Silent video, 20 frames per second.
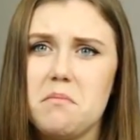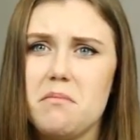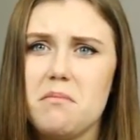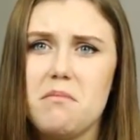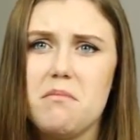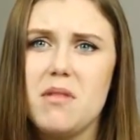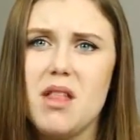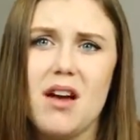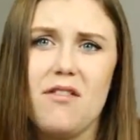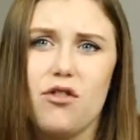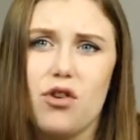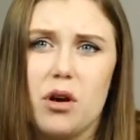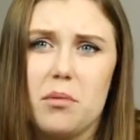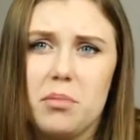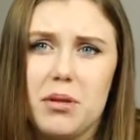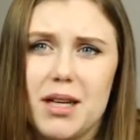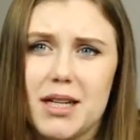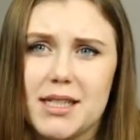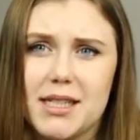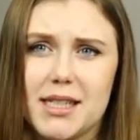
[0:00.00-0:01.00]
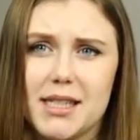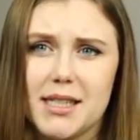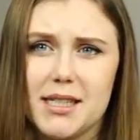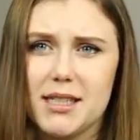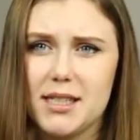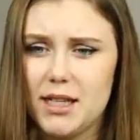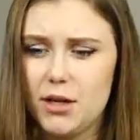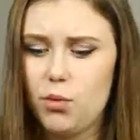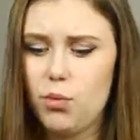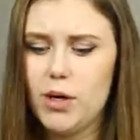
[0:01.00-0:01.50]
never unplugged it.
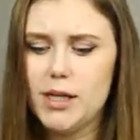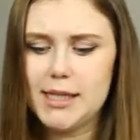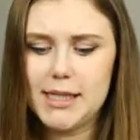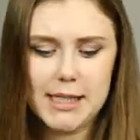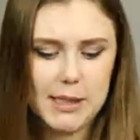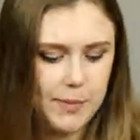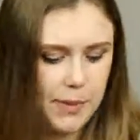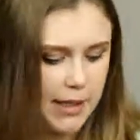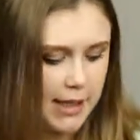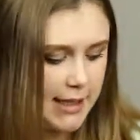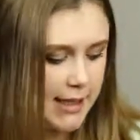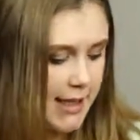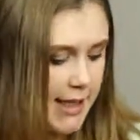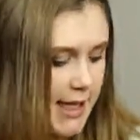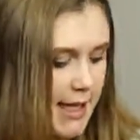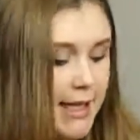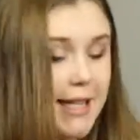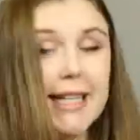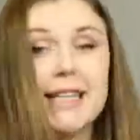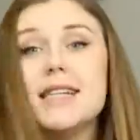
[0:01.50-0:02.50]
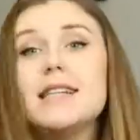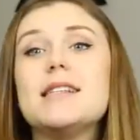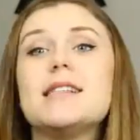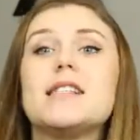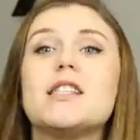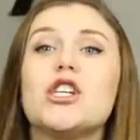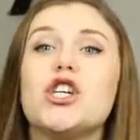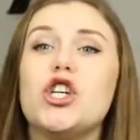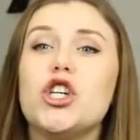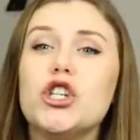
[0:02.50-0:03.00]
Once it's plugged in, it is
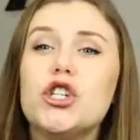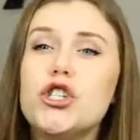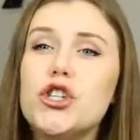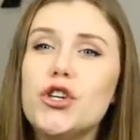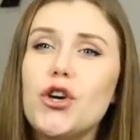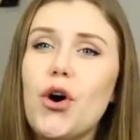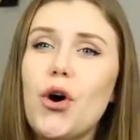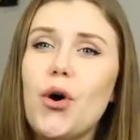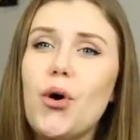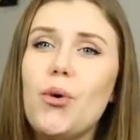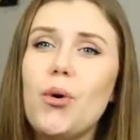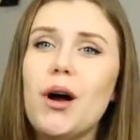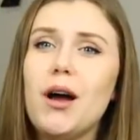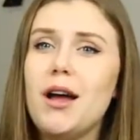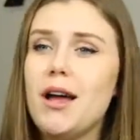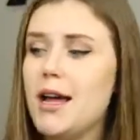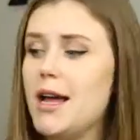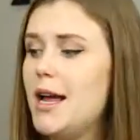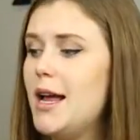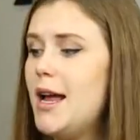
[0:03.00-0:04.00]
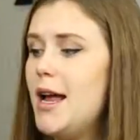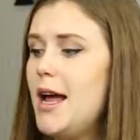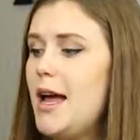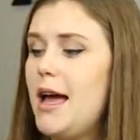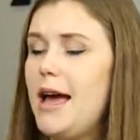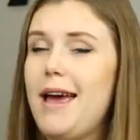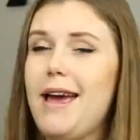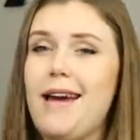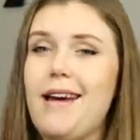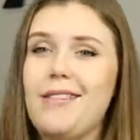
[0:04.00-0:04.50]
good to go.
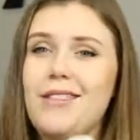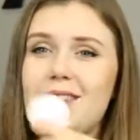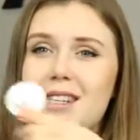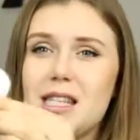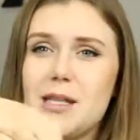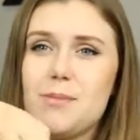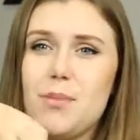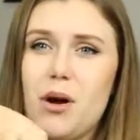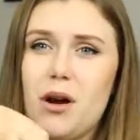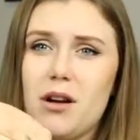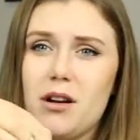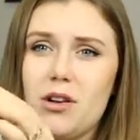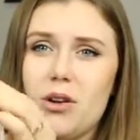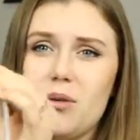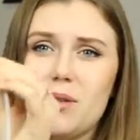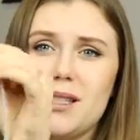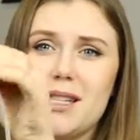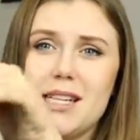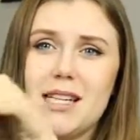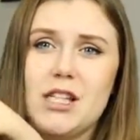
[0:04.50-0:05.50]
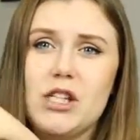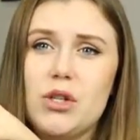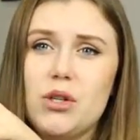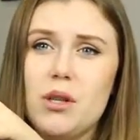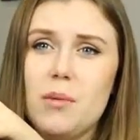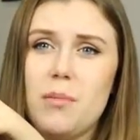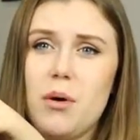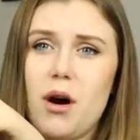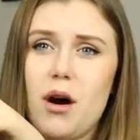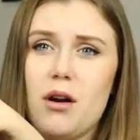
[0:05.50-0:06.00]
And this part goes into
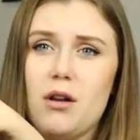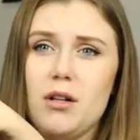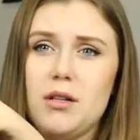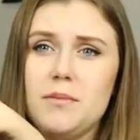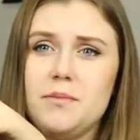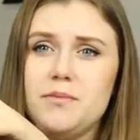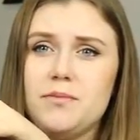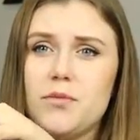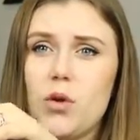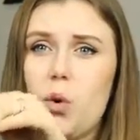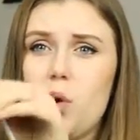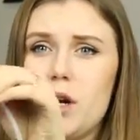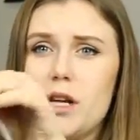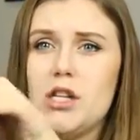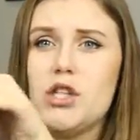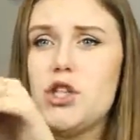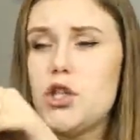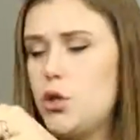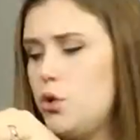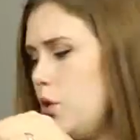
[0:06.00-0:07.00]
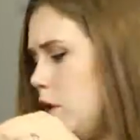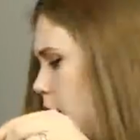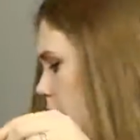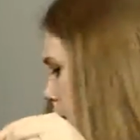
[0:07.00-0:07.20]
the bottle, or into